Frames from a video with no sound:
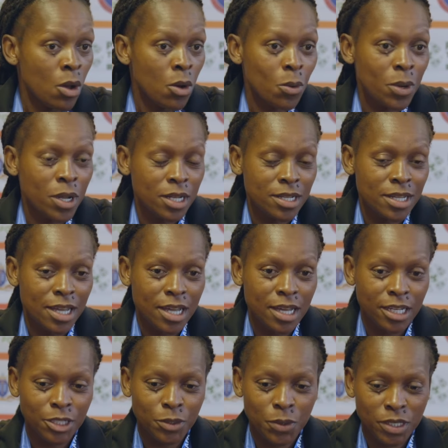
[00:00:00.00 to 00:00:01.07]
Well,
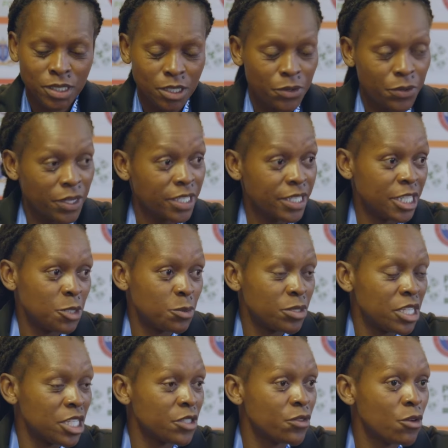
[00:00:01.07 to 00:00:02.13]
yeah, it was a great
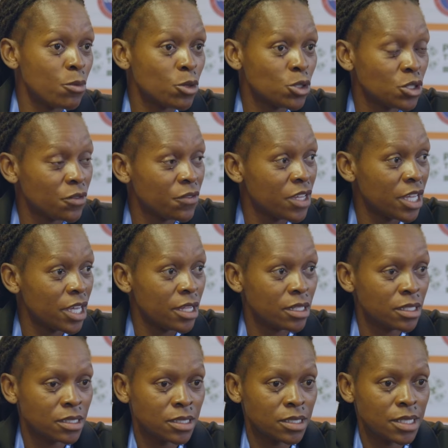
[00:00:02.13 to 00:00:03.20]
experience for most of the
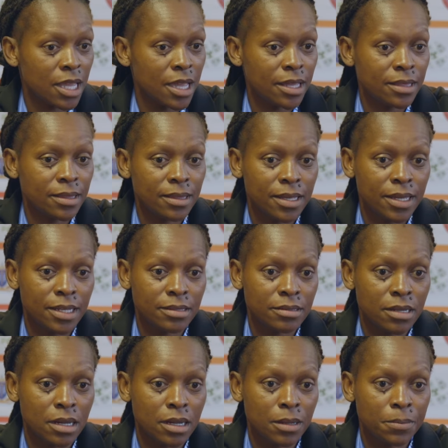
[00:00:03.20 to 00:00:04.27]
girls, and
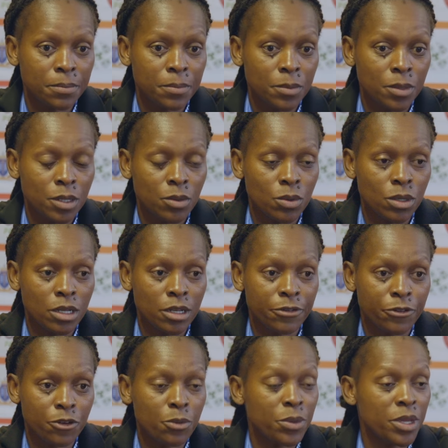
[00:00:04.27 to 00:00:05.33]
then
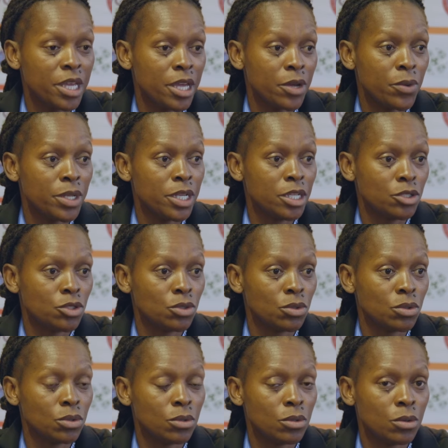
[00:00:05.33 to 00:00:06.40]
from here we need
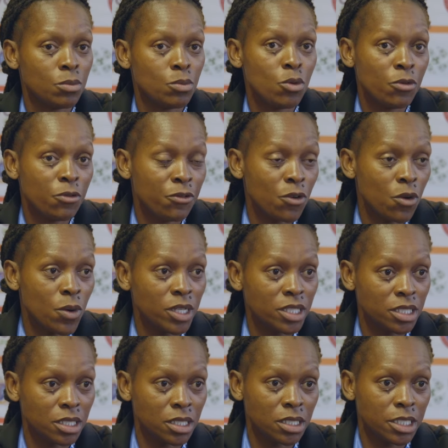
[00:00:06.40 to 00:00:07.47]
to move forward
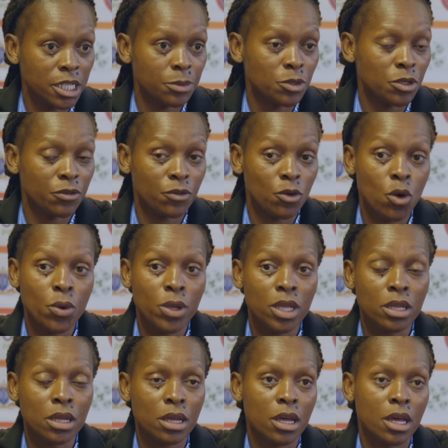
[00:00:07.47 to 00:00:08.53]
in terms of
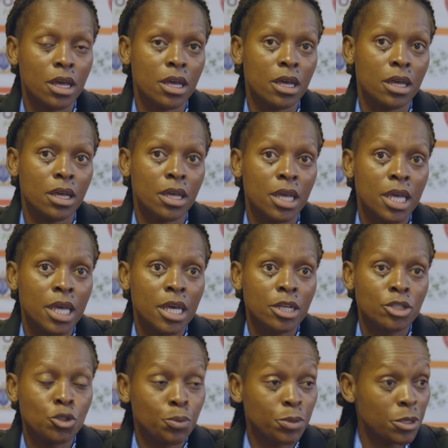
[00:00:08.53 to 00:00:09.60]
going
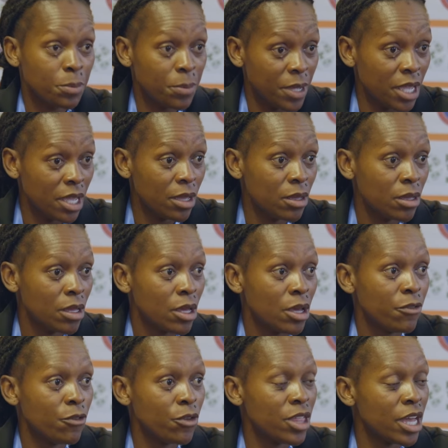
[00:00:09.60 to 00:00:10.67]
to prepare
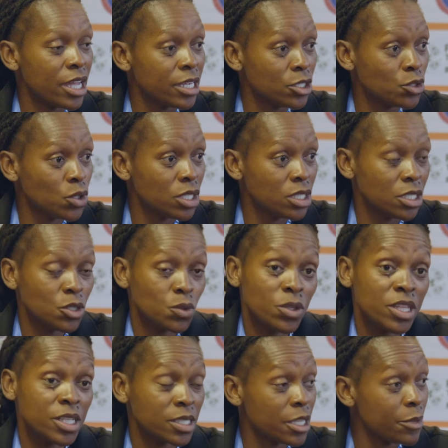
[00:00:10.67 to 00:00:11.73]
for the under 20s
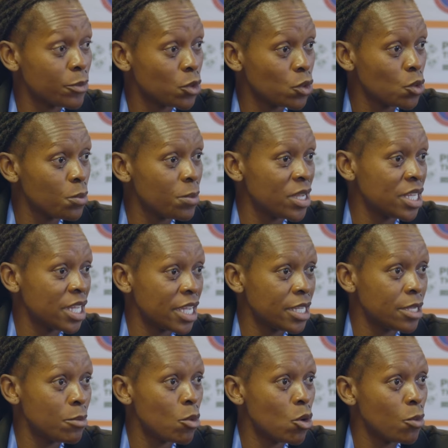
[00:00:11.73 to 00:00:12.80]
with the same group and
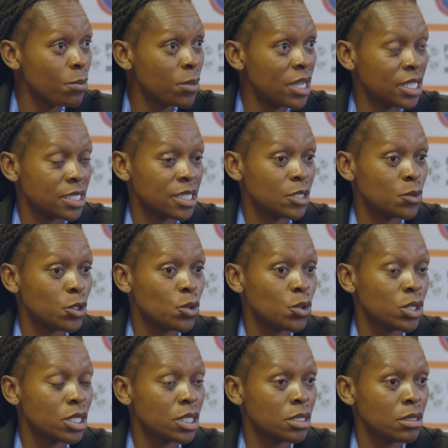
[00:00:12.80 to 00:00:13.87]
adding more players that we
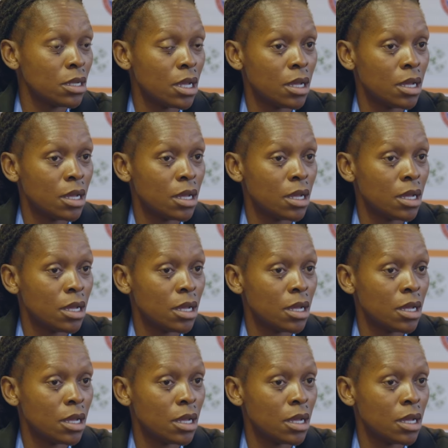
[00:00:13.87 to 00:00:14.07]
couldn't